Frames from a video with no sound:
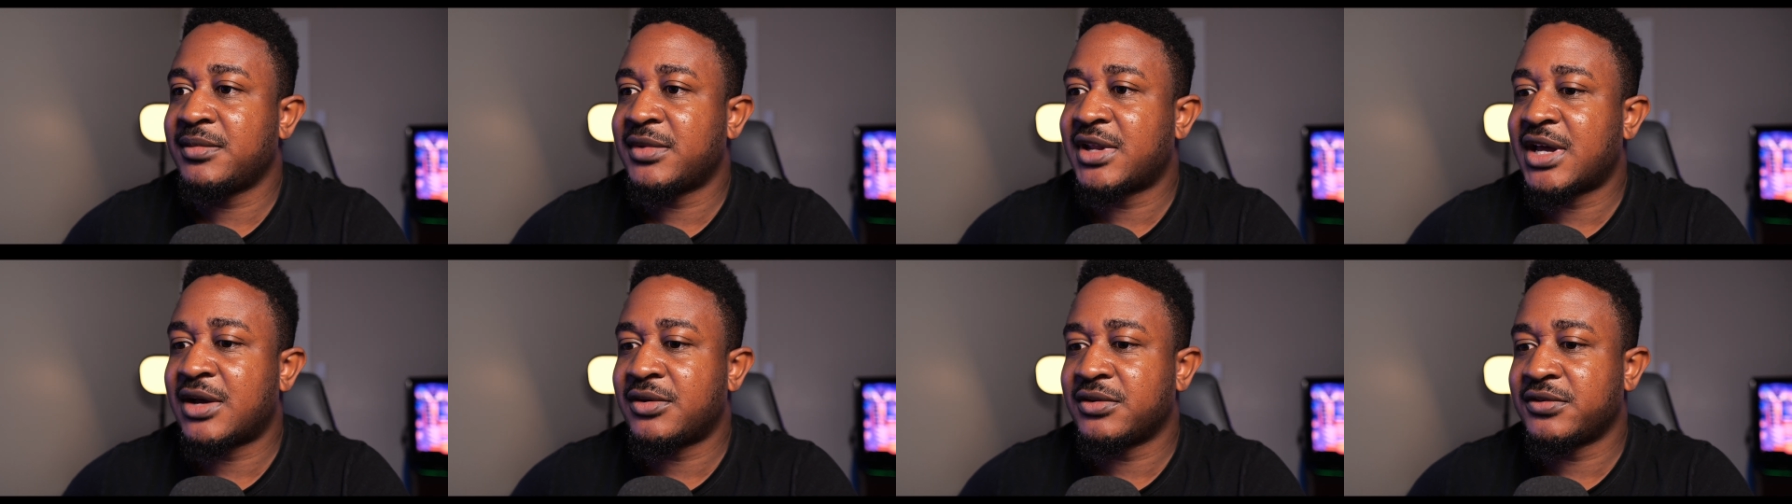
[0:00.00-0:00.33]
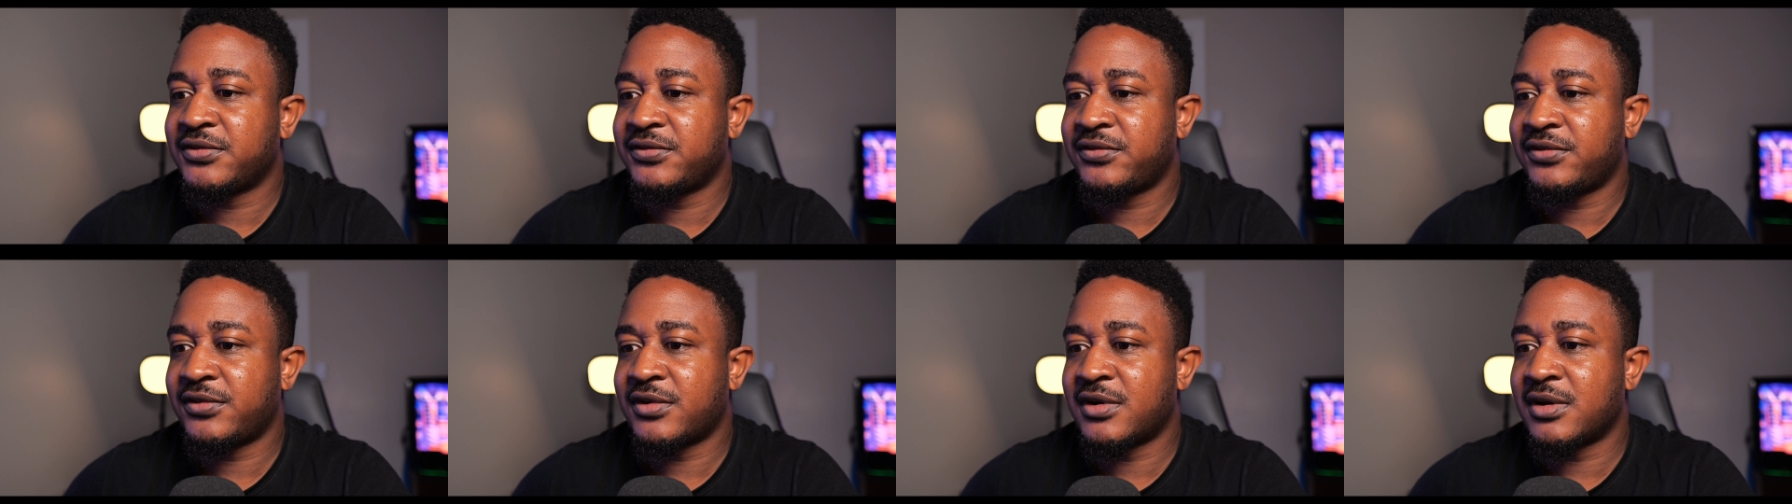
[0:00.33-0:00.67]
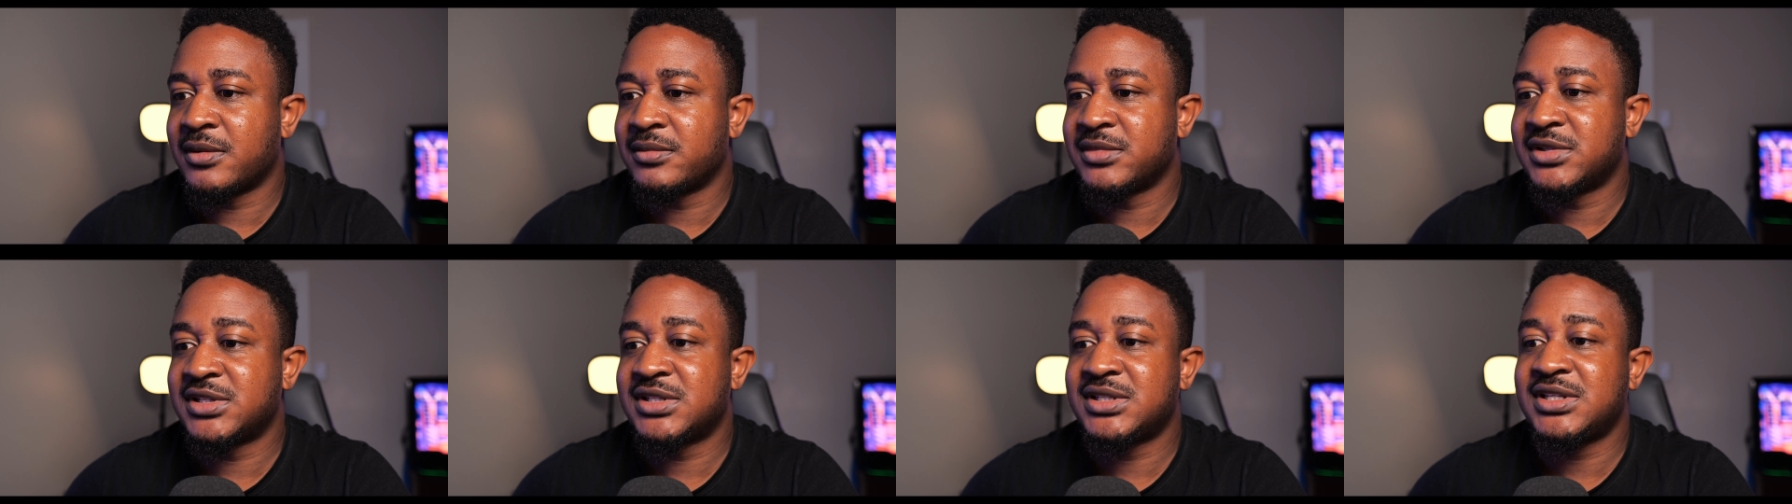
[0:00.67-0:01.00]
That was
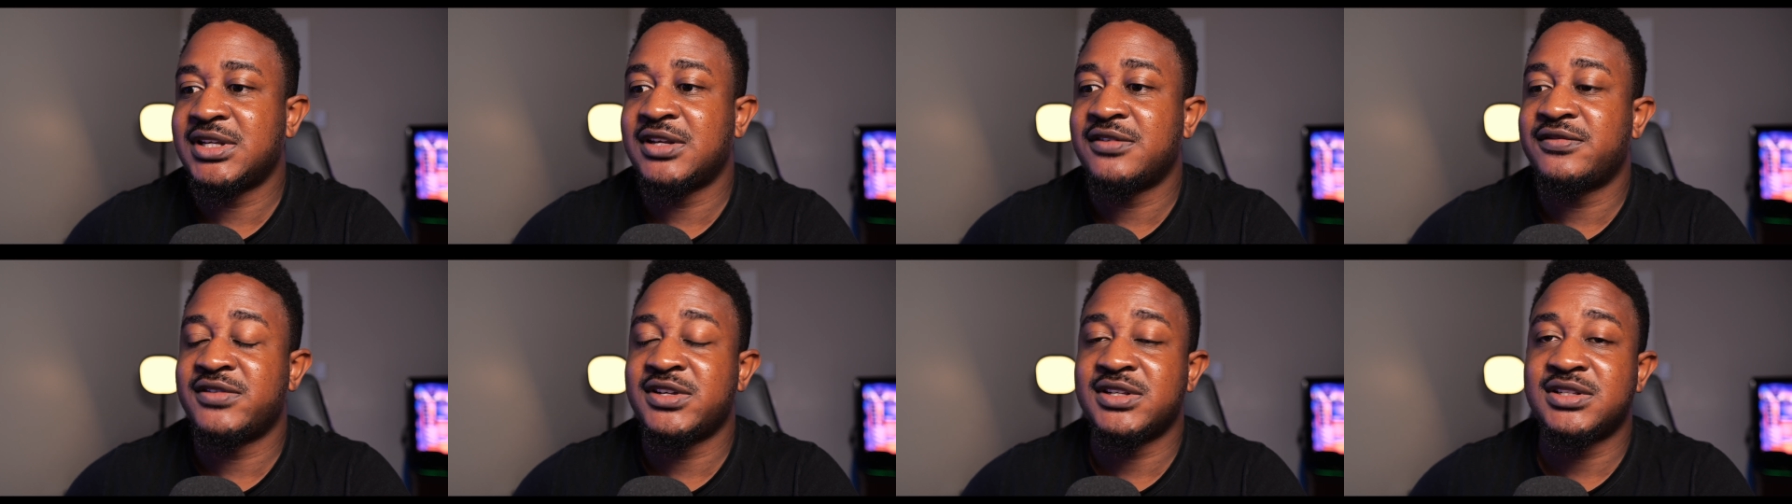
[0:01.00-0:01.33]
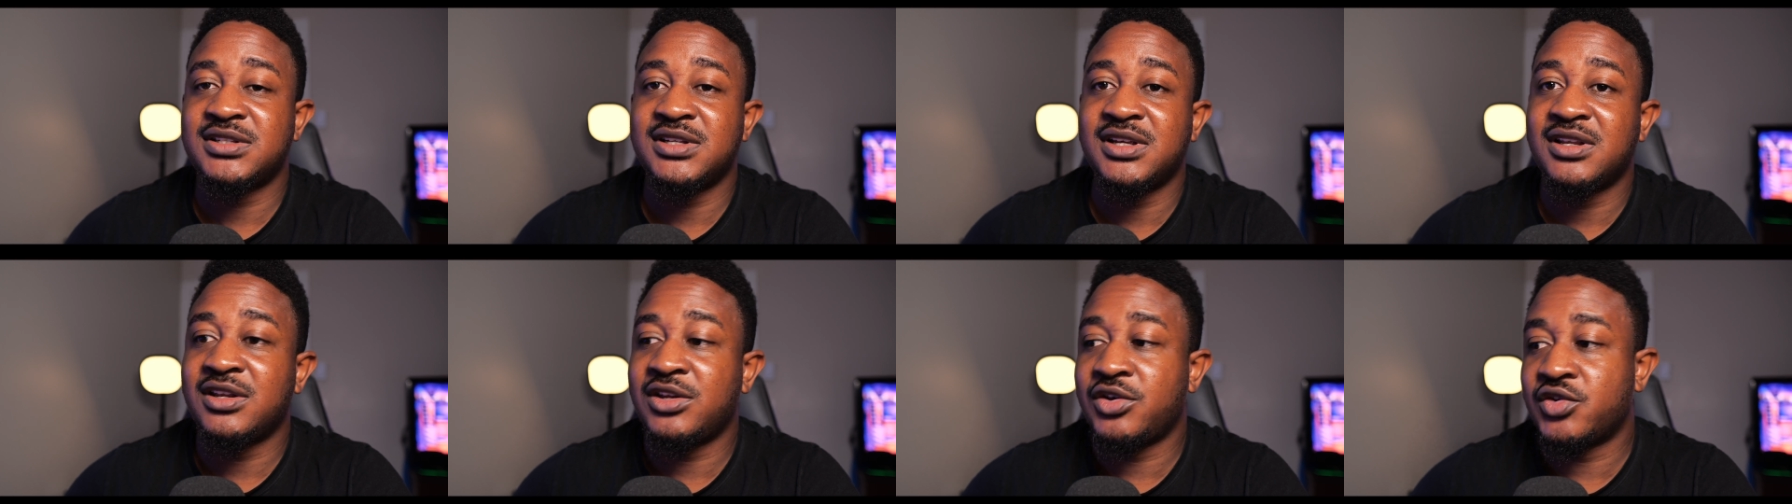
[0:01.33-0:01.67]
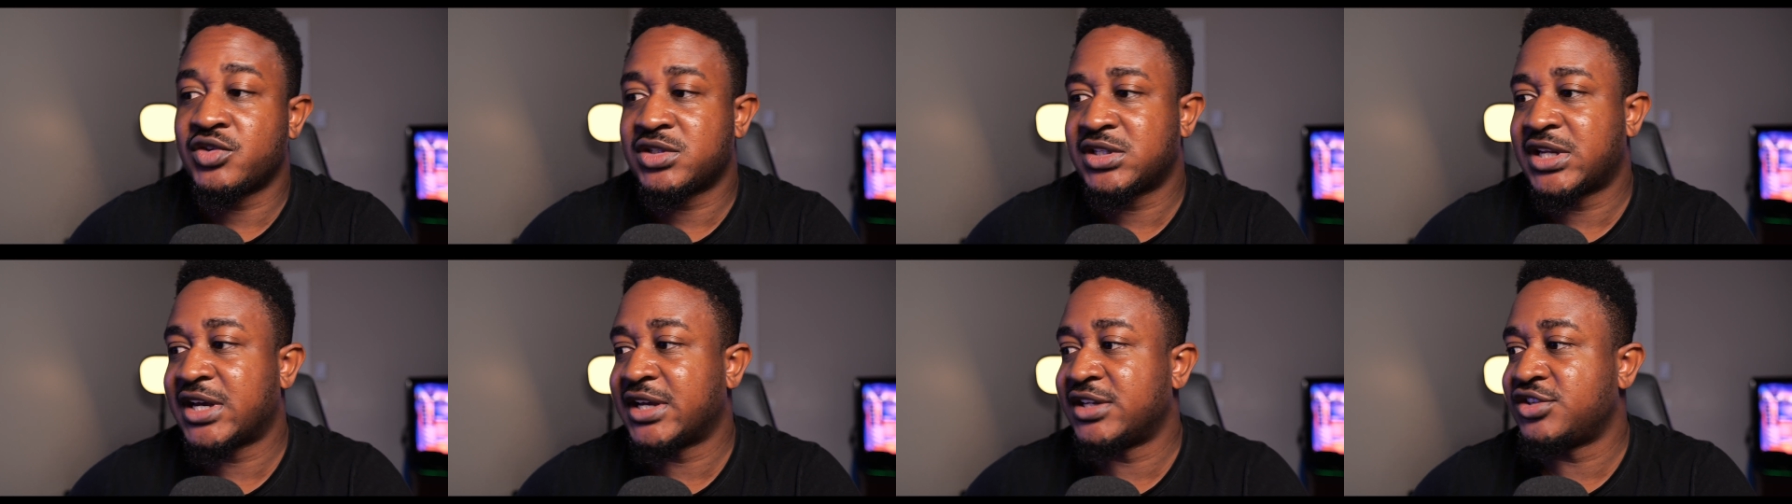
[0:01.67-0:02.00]
from TVC
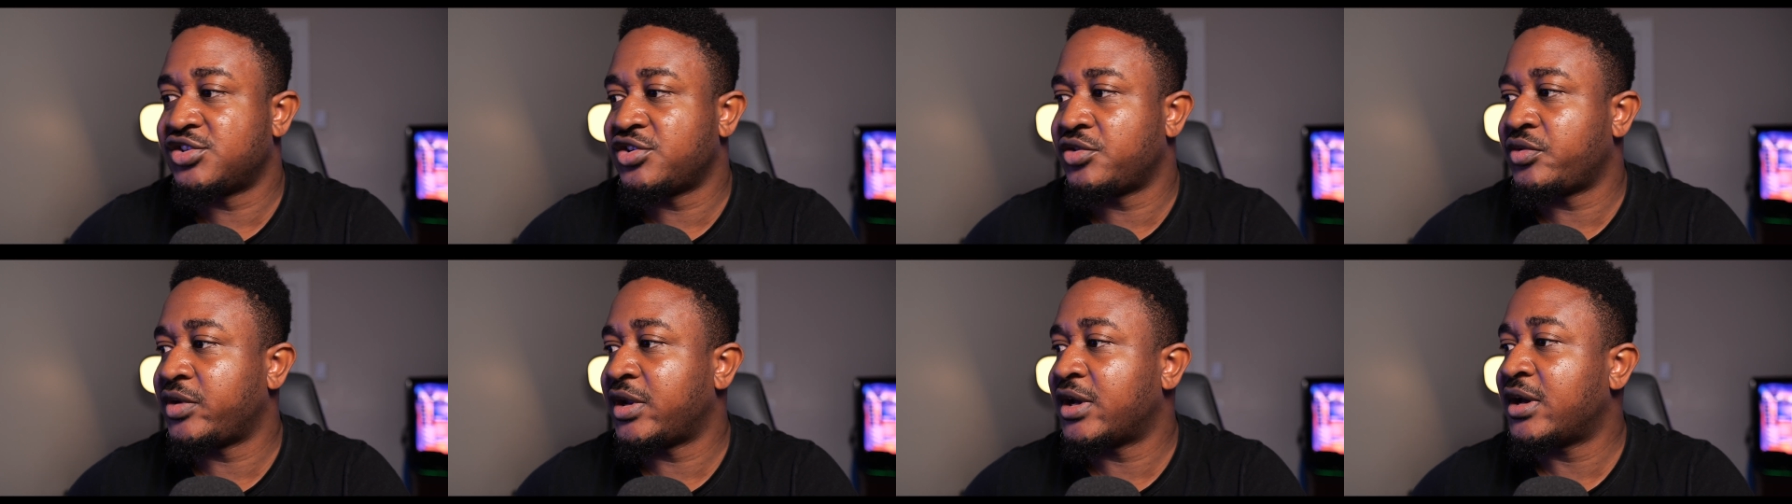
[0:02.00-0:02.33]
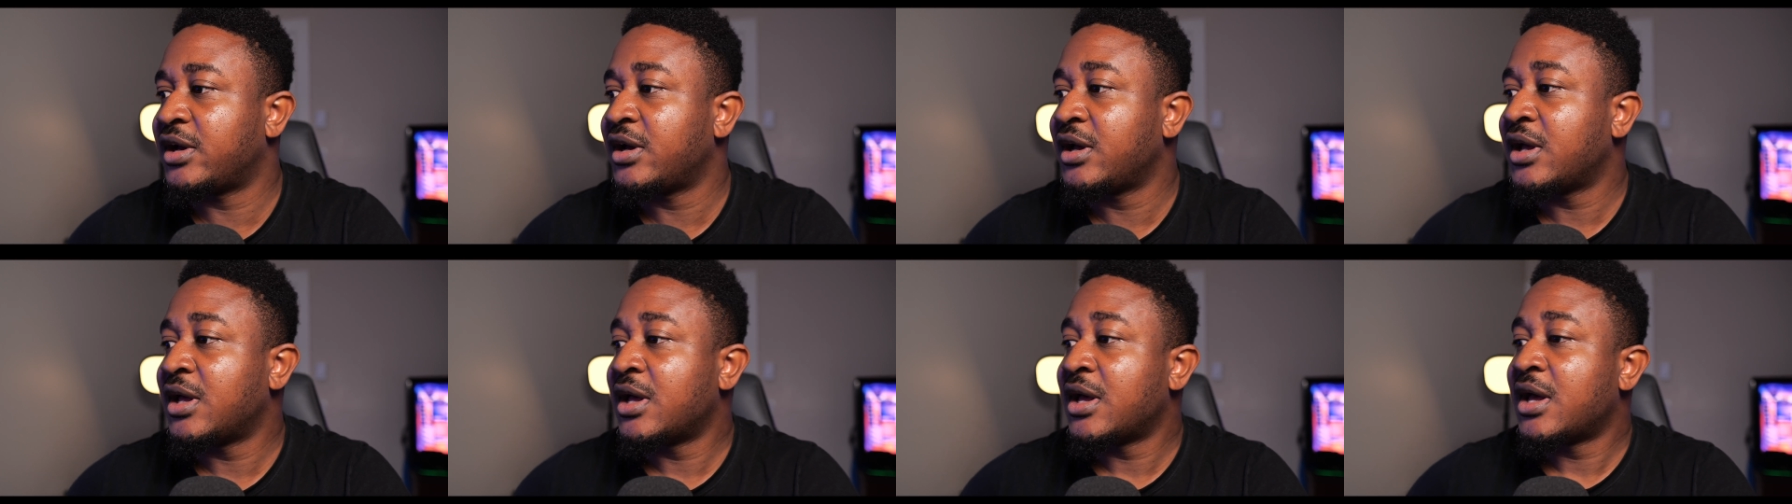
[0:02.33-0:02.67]
News Nigeria.